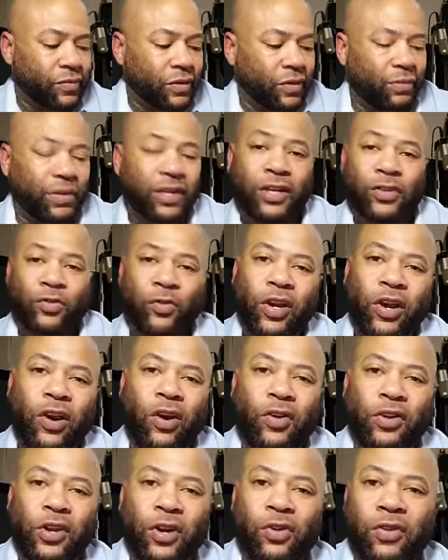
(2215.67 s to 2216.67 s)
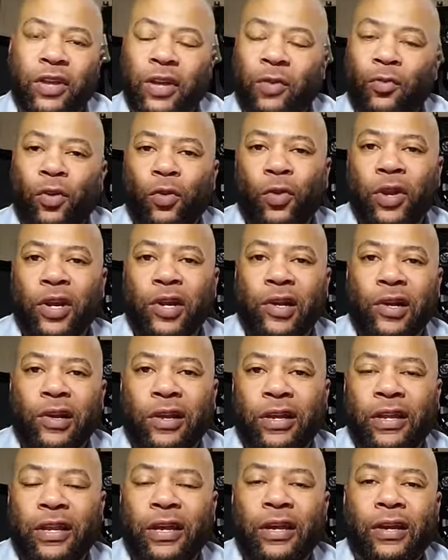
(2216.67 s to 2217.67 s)
Because we all know that when we're
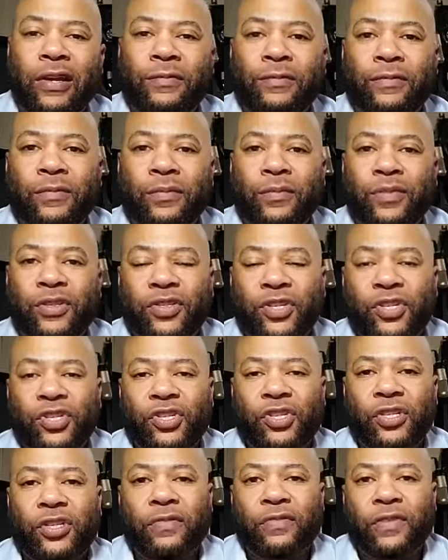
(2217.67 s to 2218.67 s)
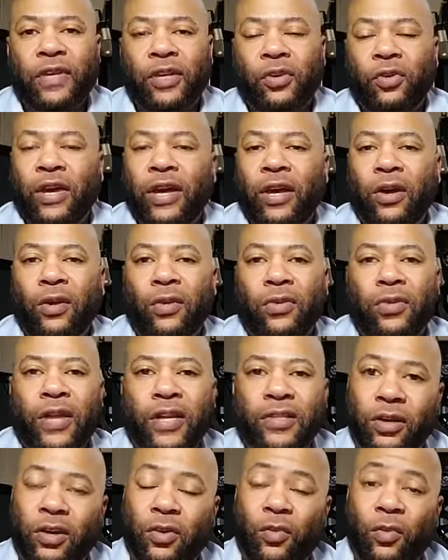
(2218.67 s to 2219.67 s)
in a position of ill health,
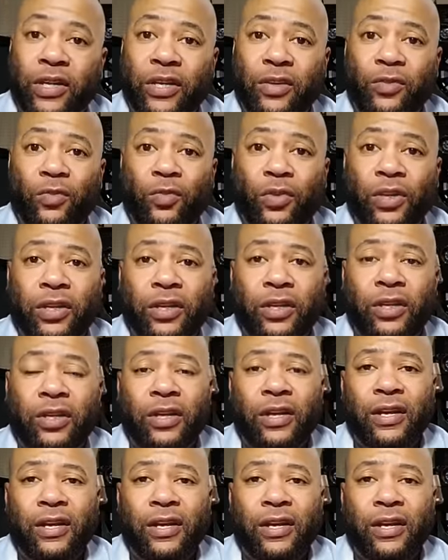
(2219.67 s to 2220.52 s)
that's all we can really